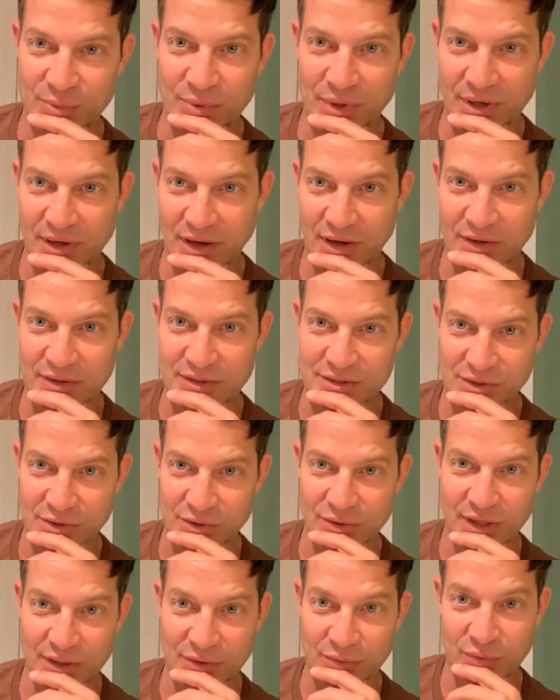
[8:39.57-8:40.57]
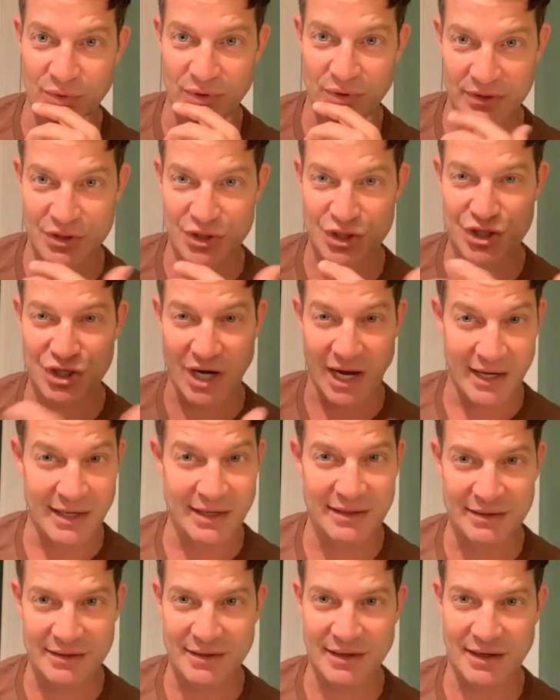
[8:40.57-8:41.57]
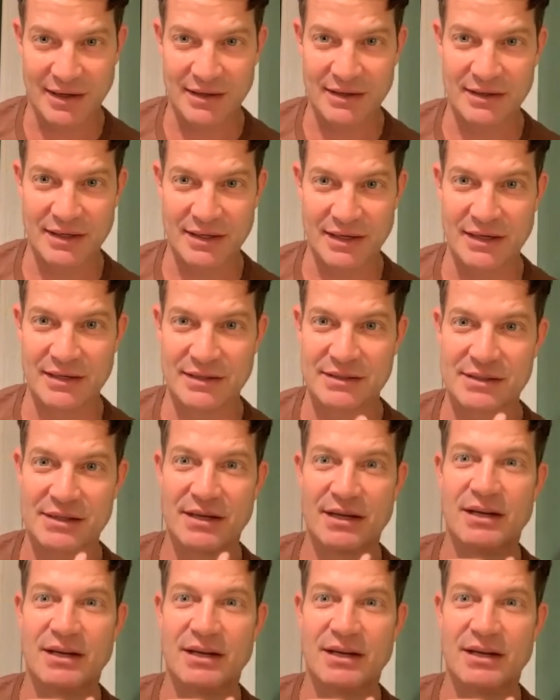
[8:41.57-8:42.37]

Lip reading: but also like really shine at the holidays,